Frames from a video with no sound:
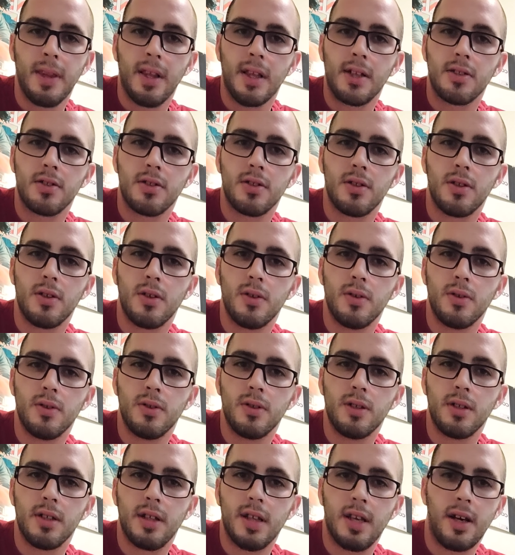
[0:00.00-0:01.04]
So you
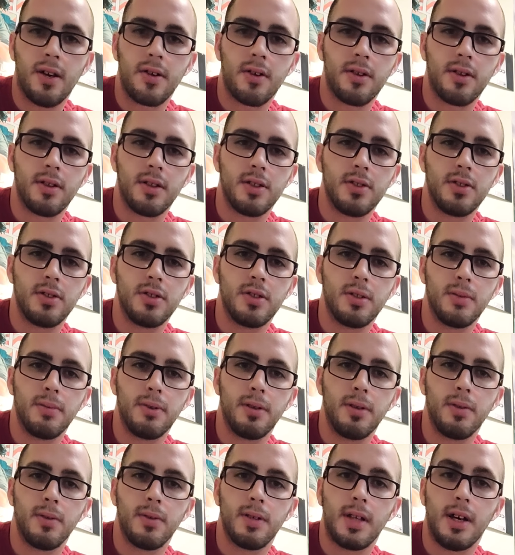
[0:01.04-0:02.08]
can calculate
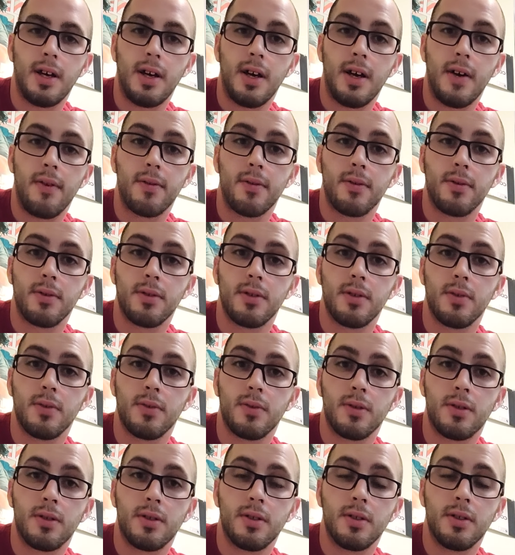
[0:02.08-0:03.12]
shipping without having to really
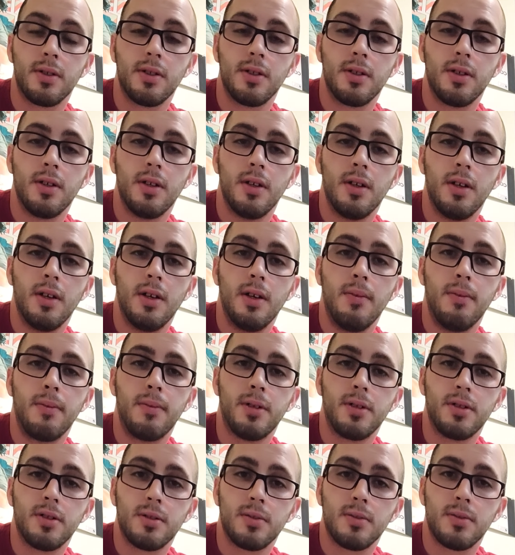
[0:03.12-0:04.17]
worry.
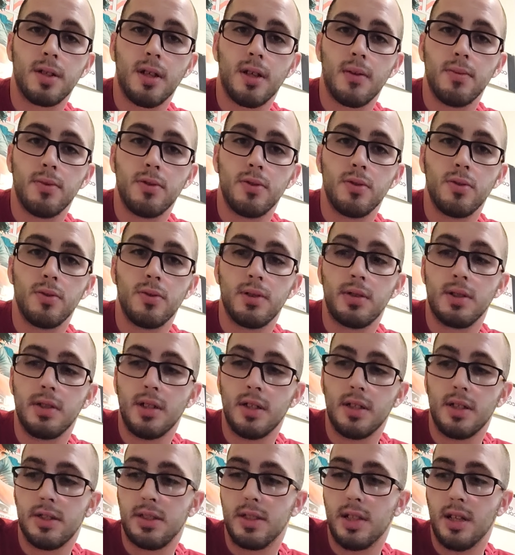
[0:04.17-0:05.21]
But sometimes you will need
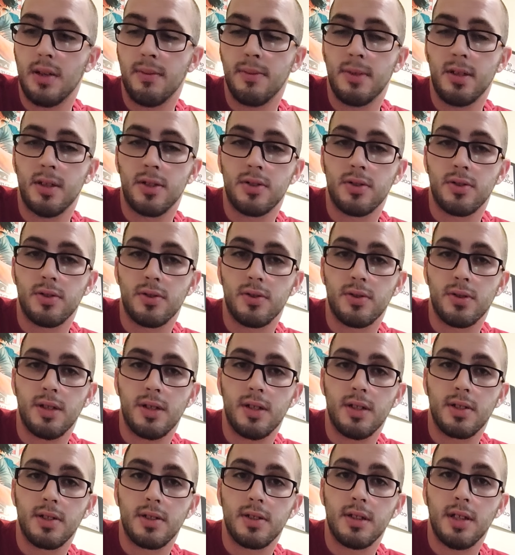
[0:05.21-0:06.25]
a tape measure and
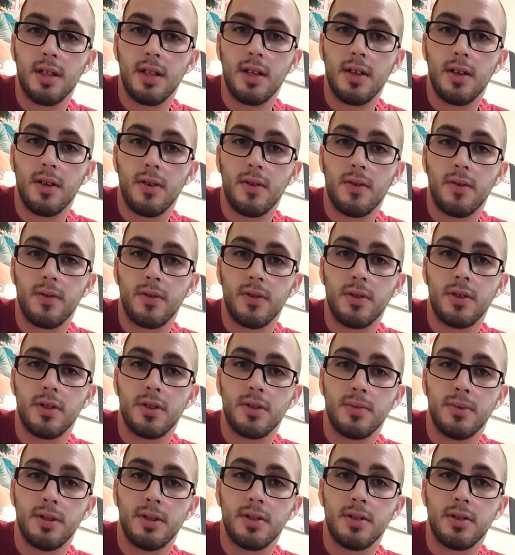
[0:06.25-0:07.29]
a scale for your
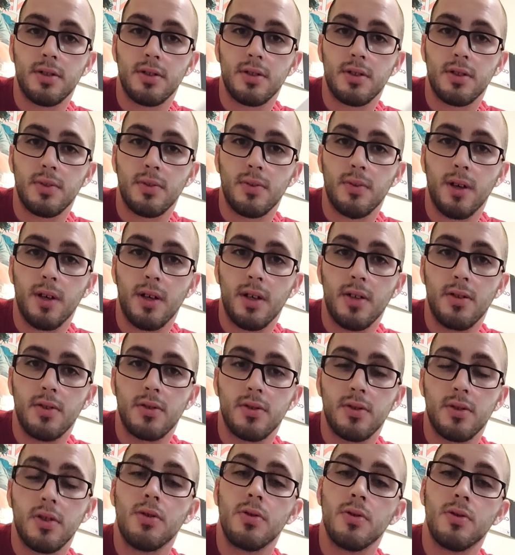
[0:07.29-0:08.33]
dimensions and weight,
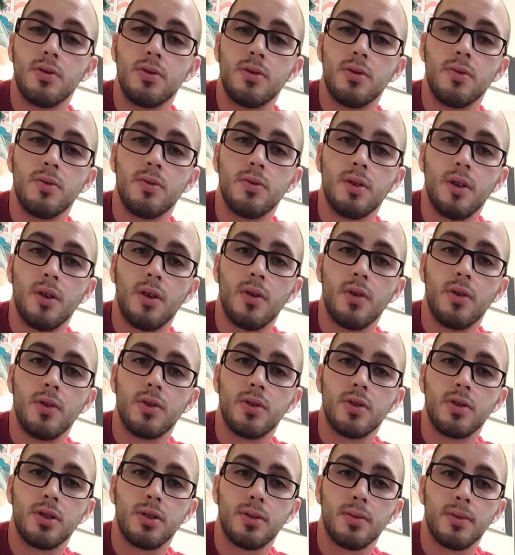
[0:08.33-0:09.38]
so you do know your
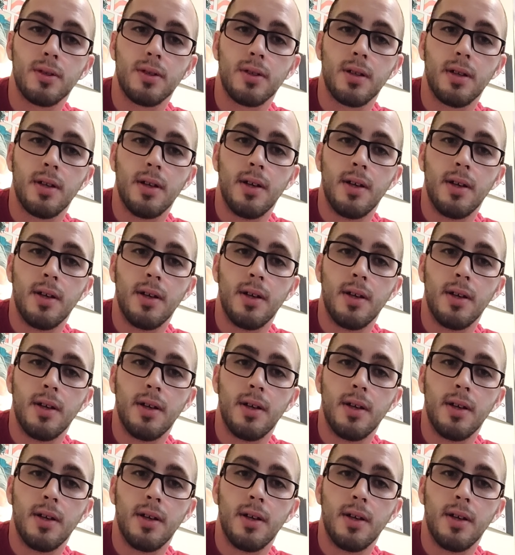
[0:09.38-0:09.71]
shipping.